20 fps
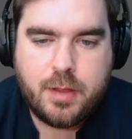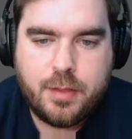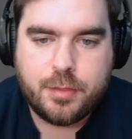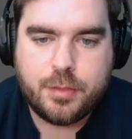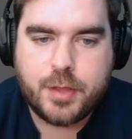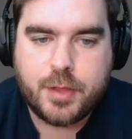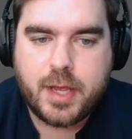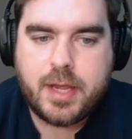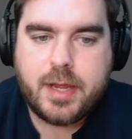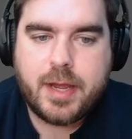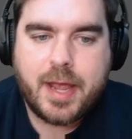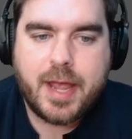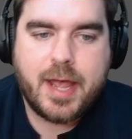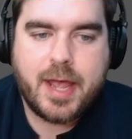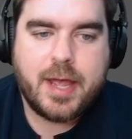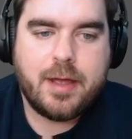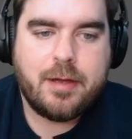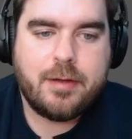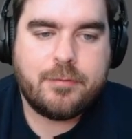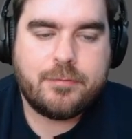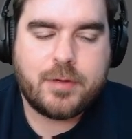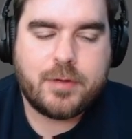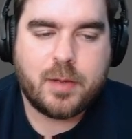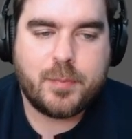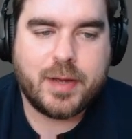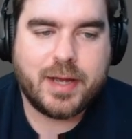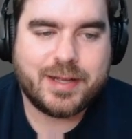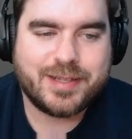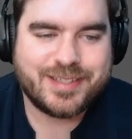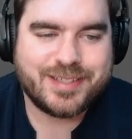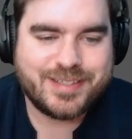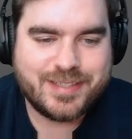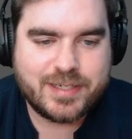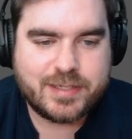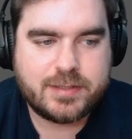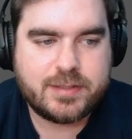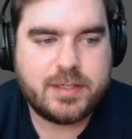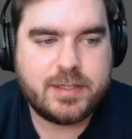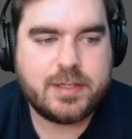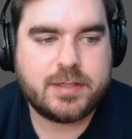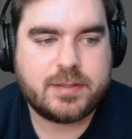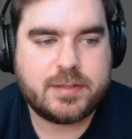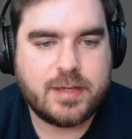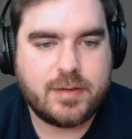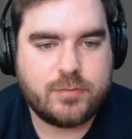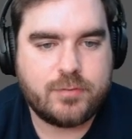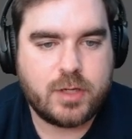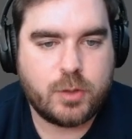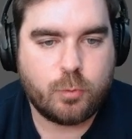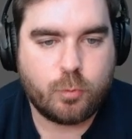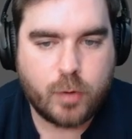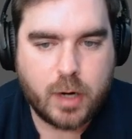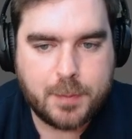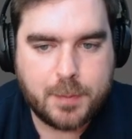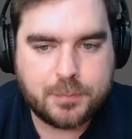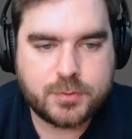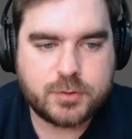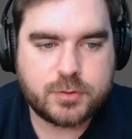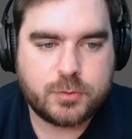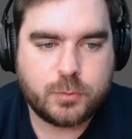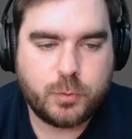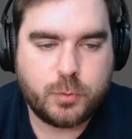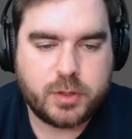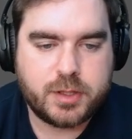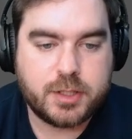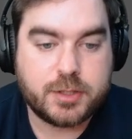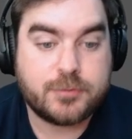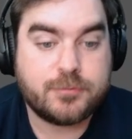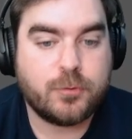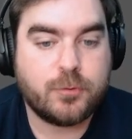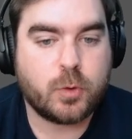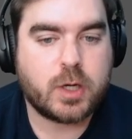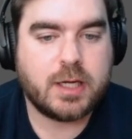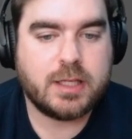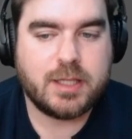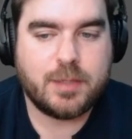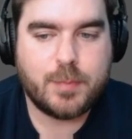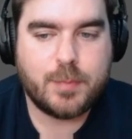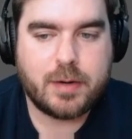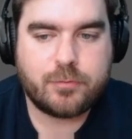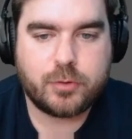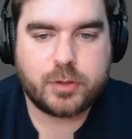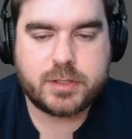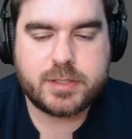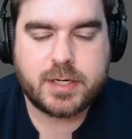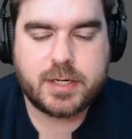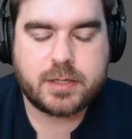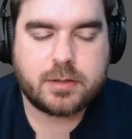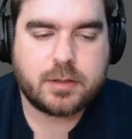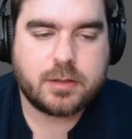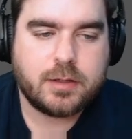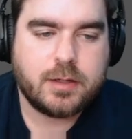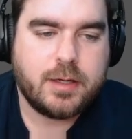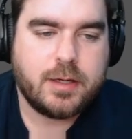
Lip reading: They have about 60 to 70 reps with this 4-color Maverick deck